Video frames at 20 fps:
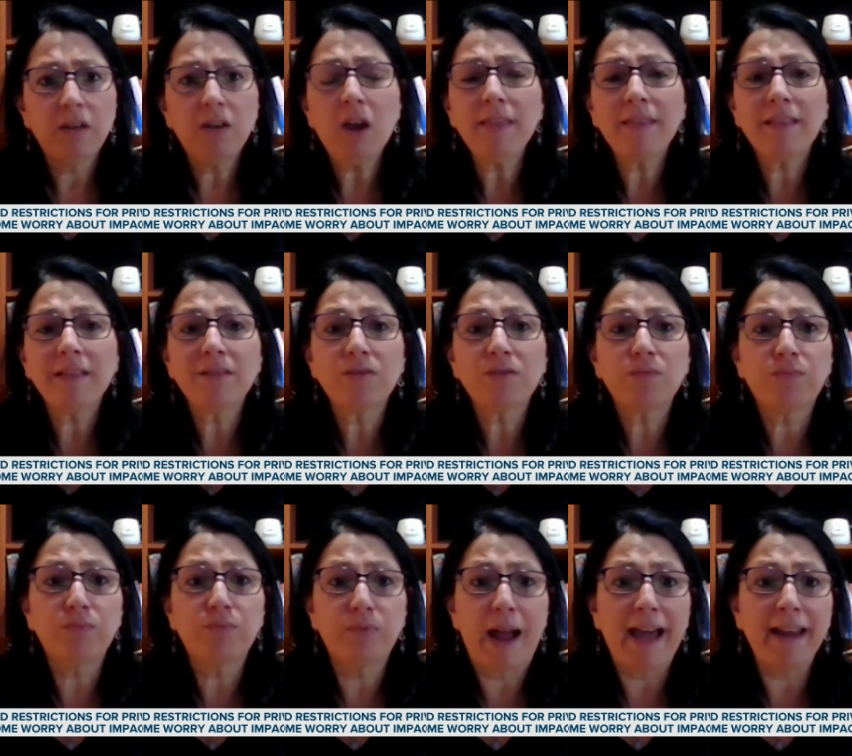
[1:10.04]
Not this
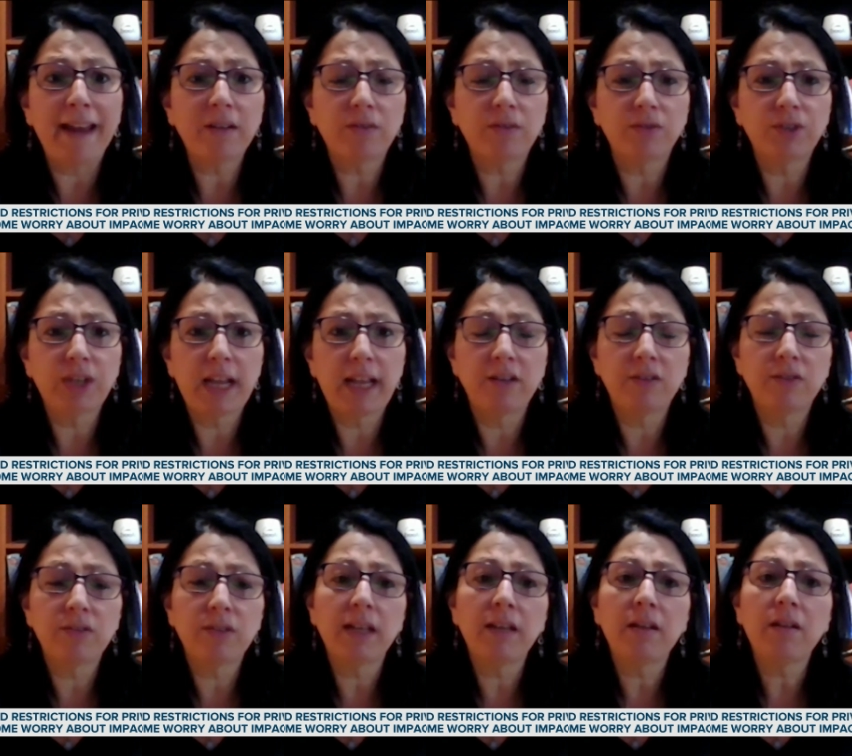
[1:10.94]
radical change.
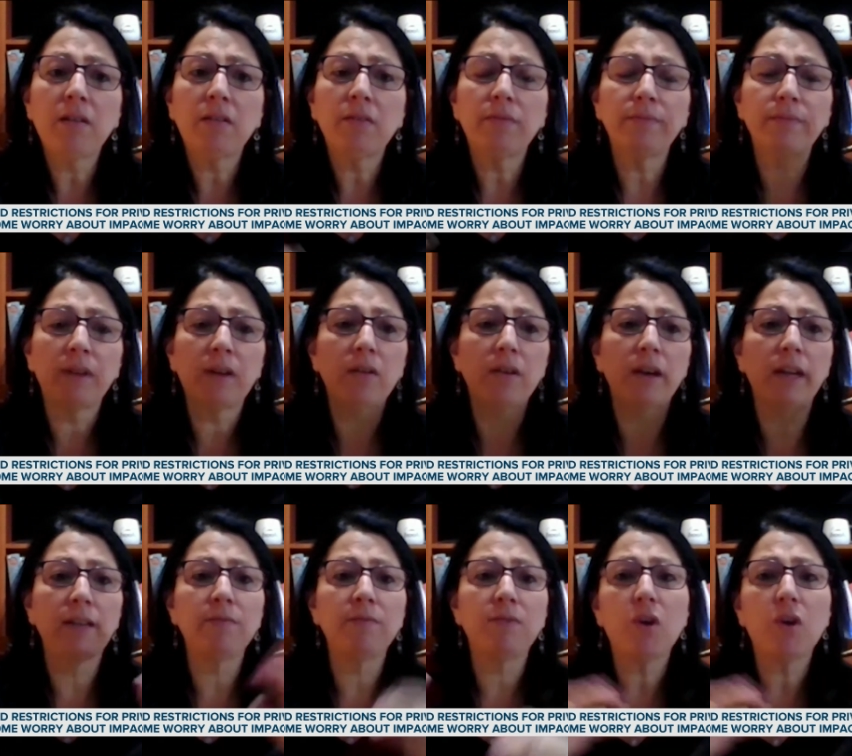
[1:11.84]
It's like, oh, all
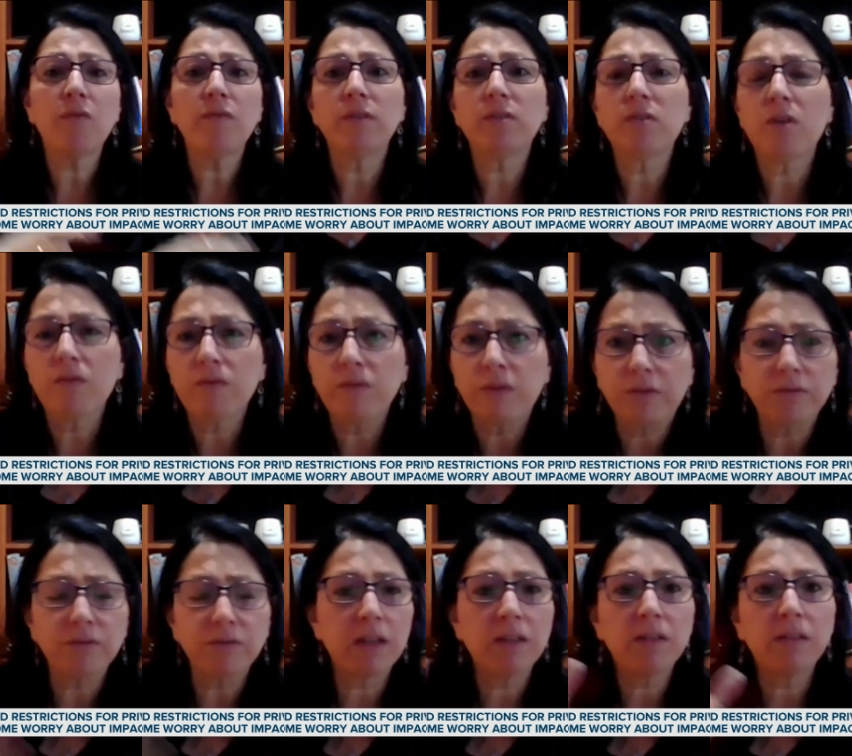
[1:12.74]
right, COVID's
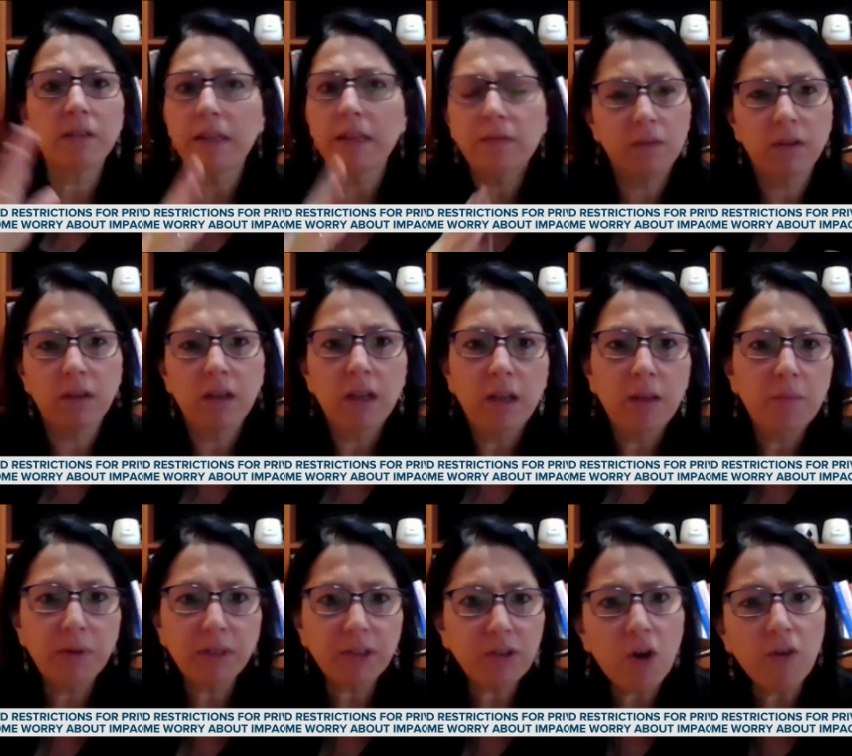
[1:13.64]
over. Let, let,
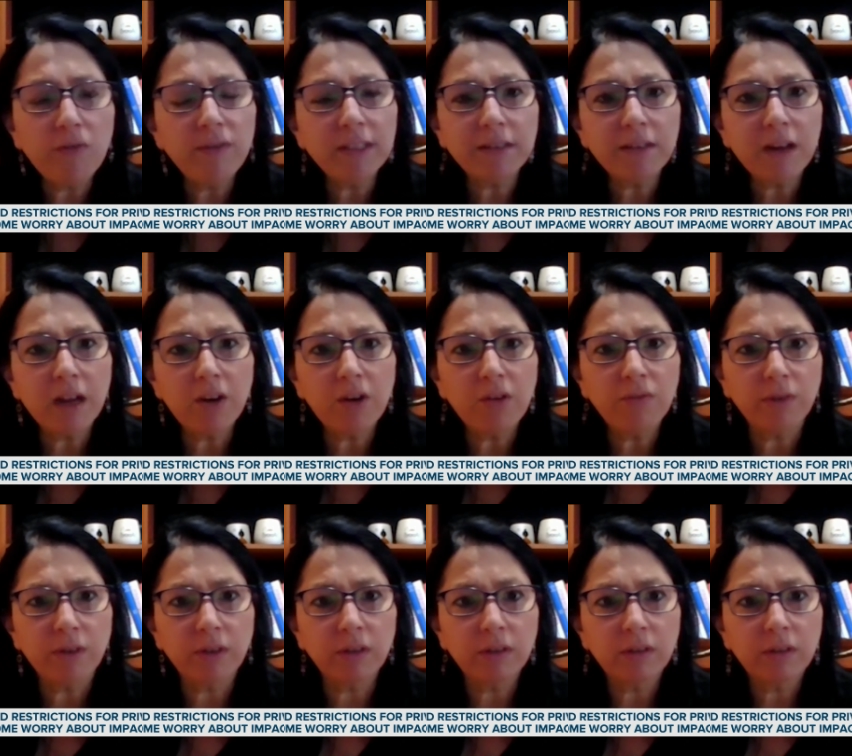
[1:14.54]
but COVID's not
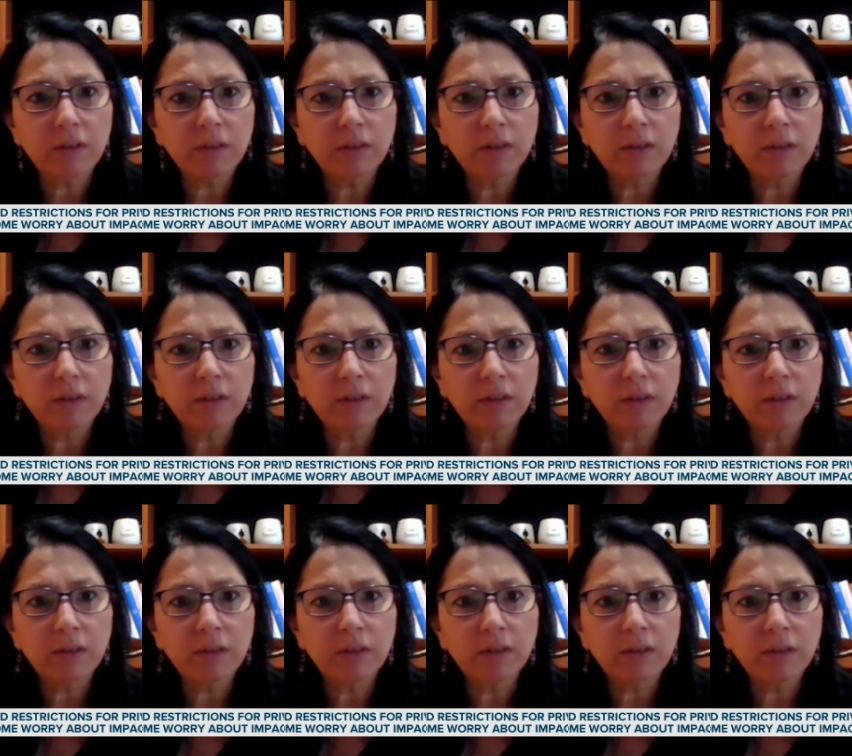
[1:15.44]
over.